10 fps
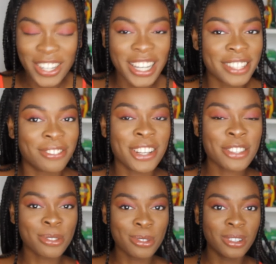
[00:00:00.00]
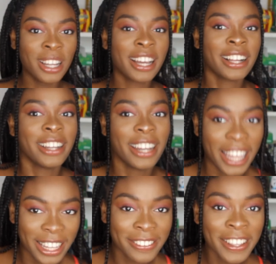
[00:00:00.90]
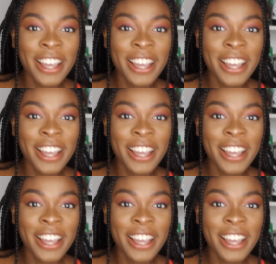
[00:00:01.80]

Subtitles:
is Rasul clay.